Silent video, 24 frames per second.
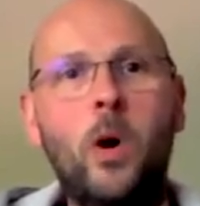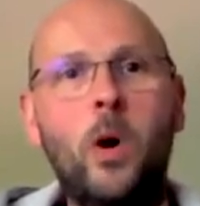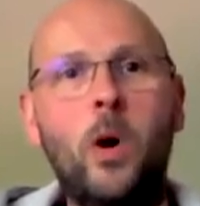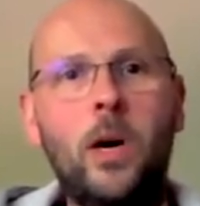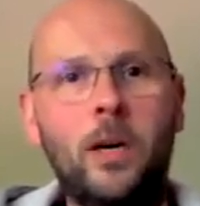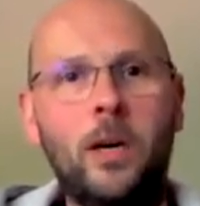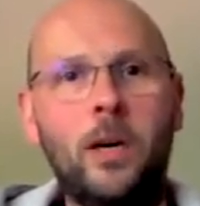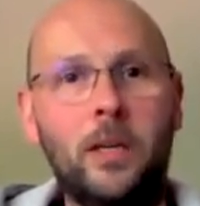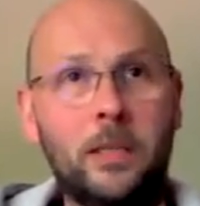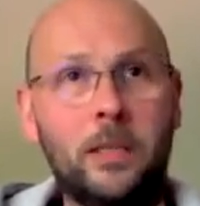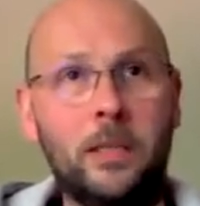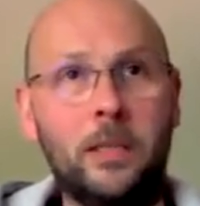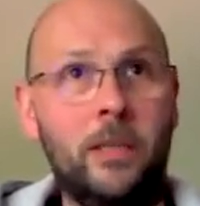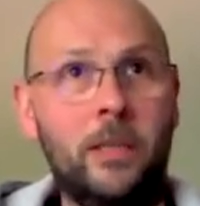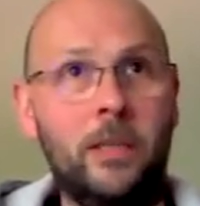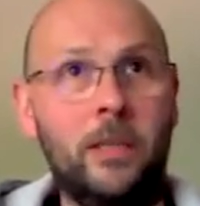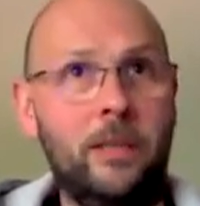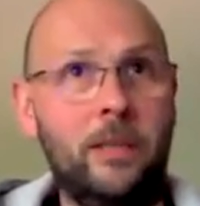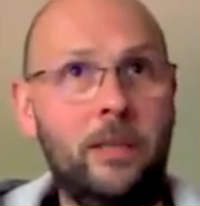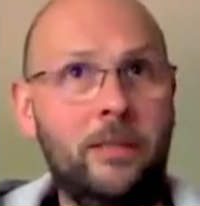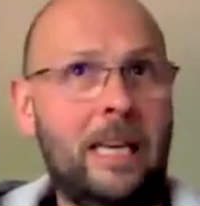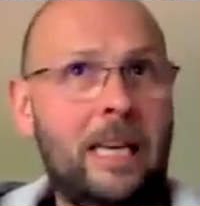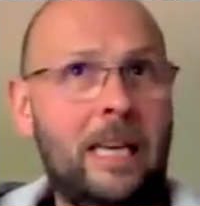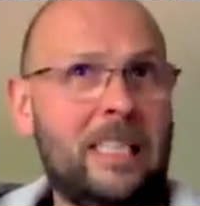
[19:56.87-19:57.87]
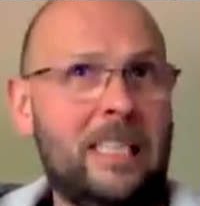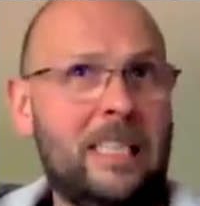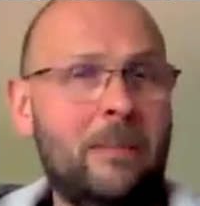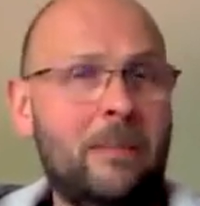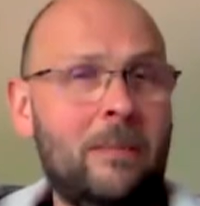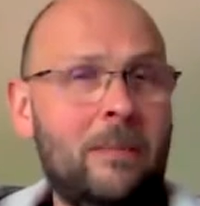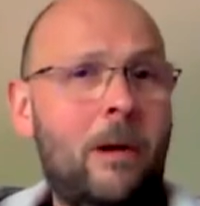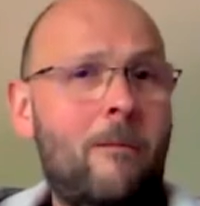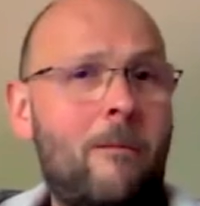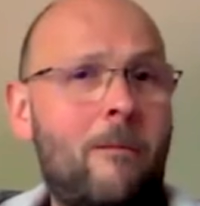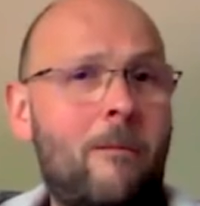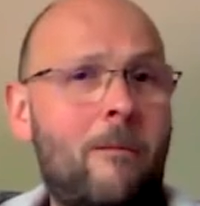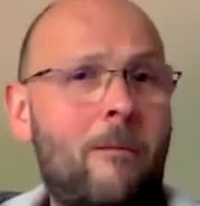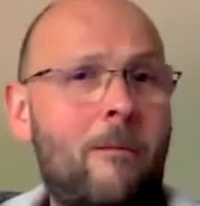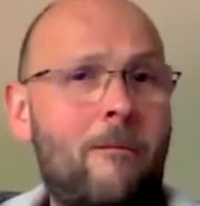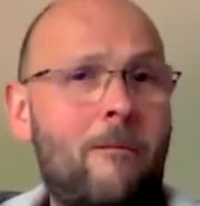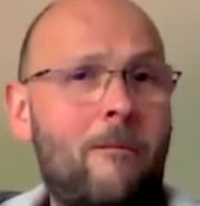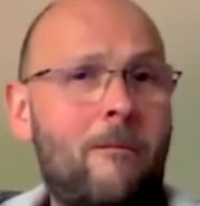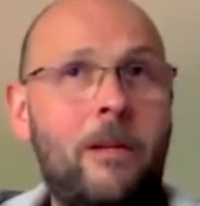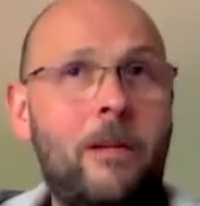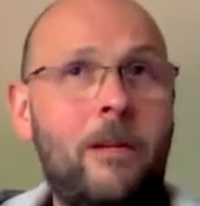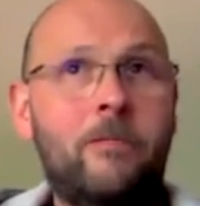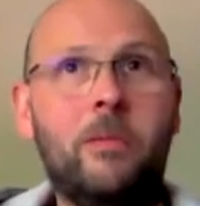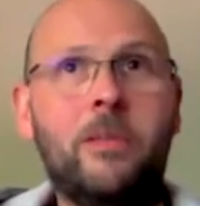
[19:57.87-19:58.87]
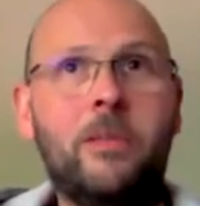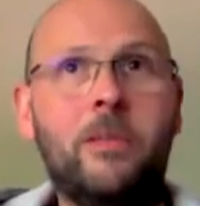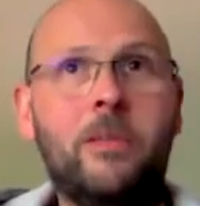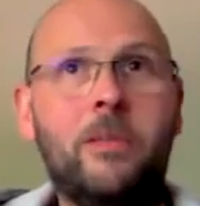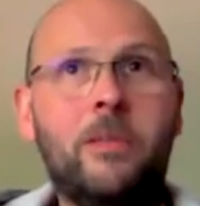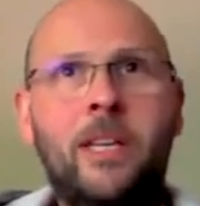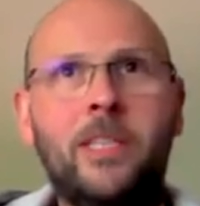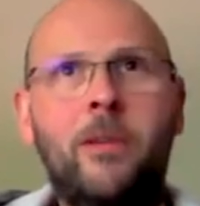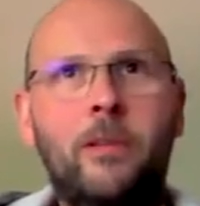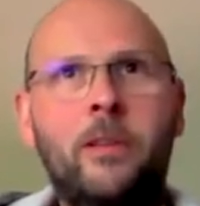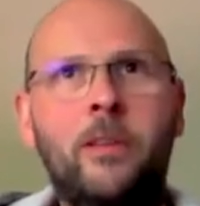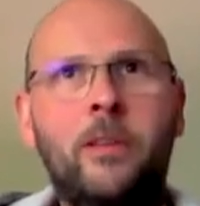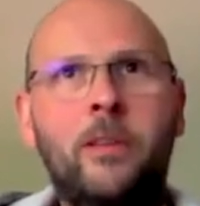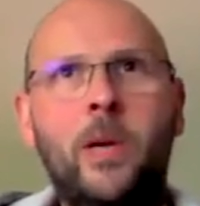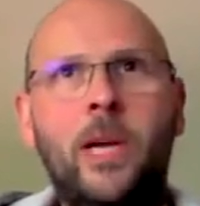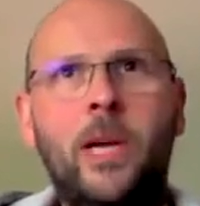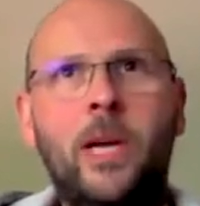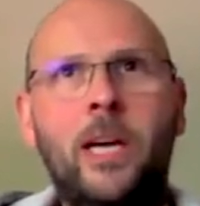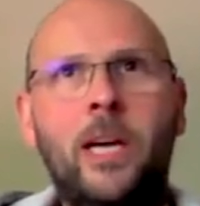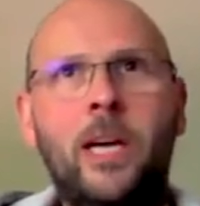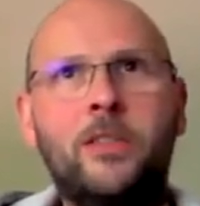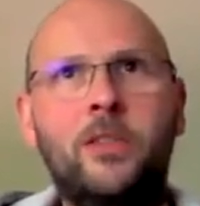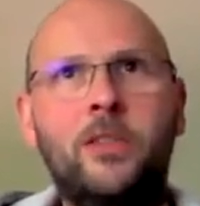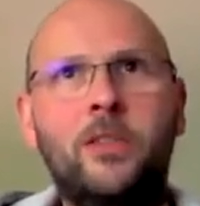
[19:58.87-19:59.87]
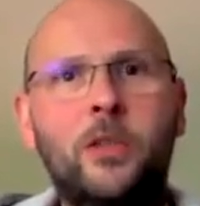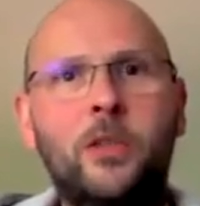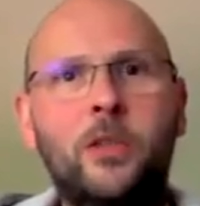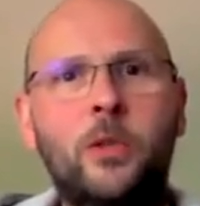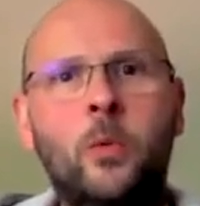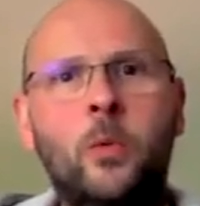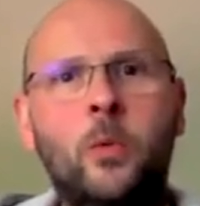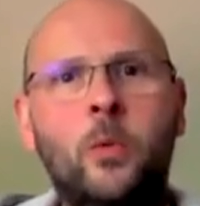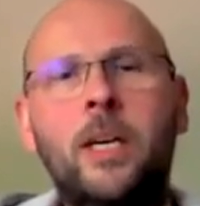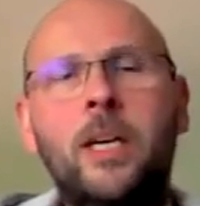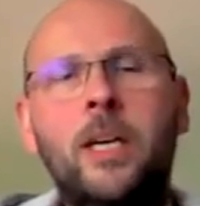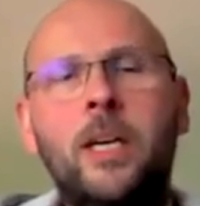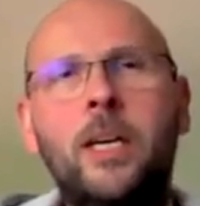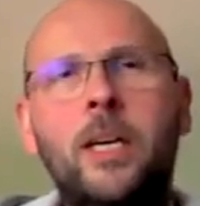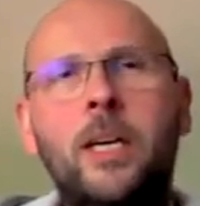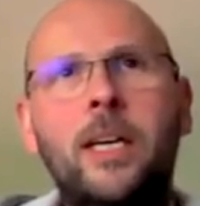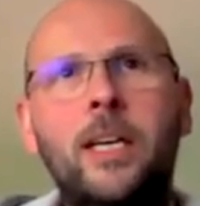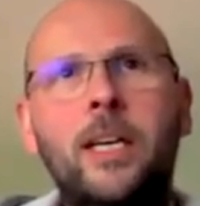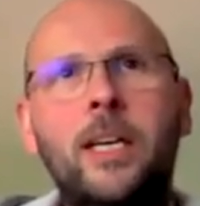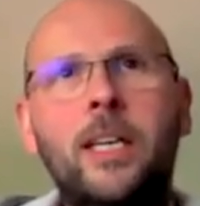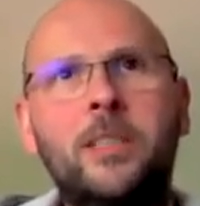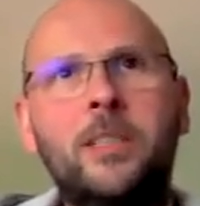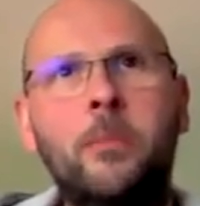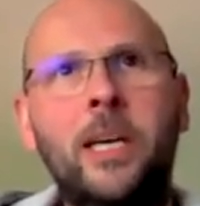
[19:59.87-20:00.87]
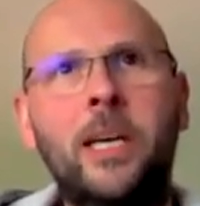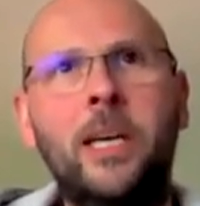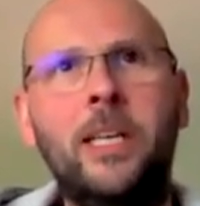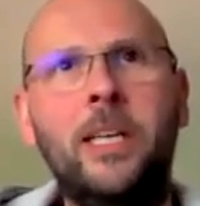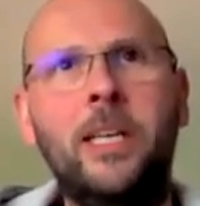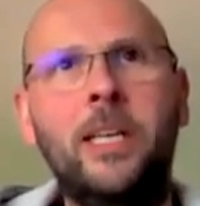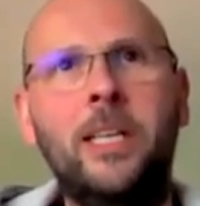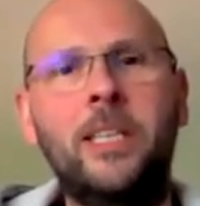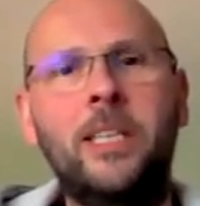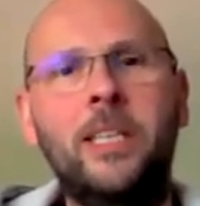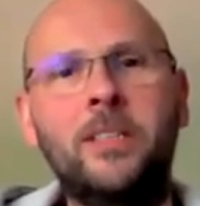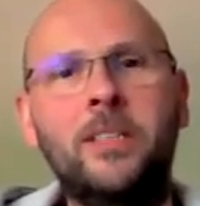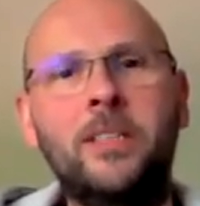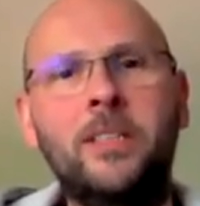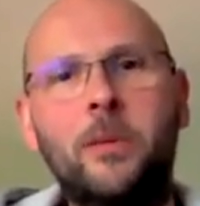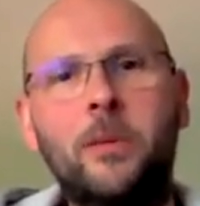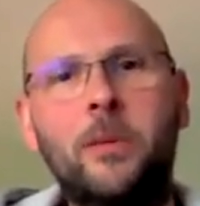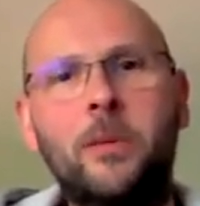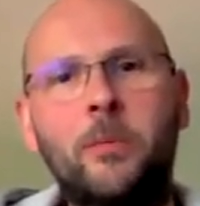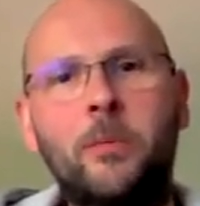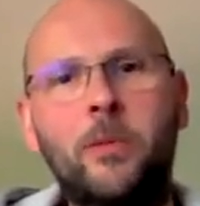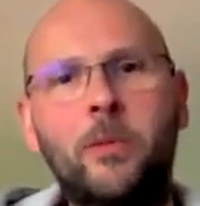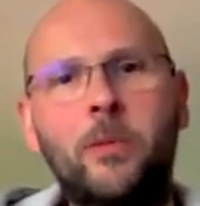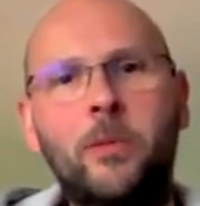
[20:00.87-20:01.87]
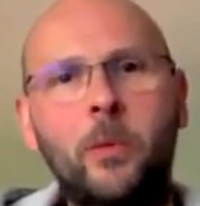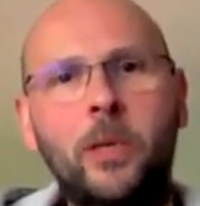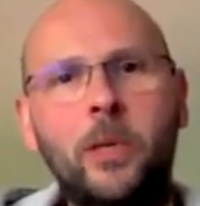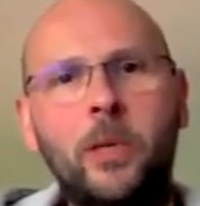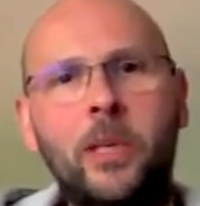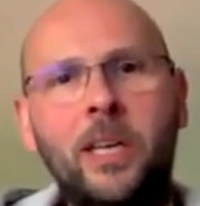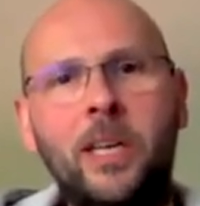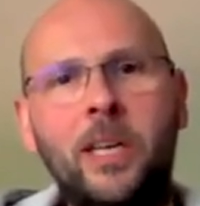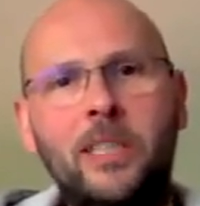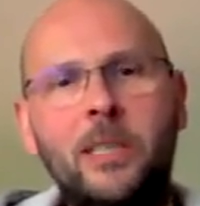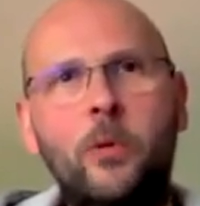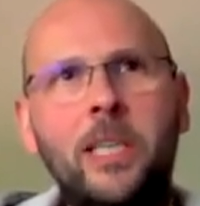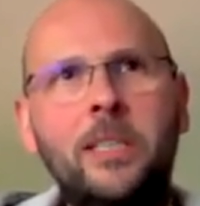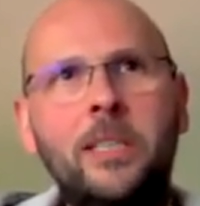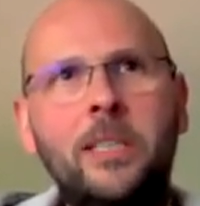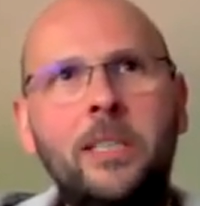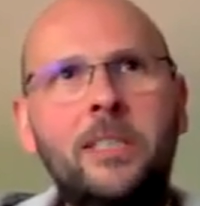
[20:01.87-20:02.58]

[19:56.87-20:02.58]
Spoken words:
But that's about 50% of everything that we had to do to make it into something we could actually release.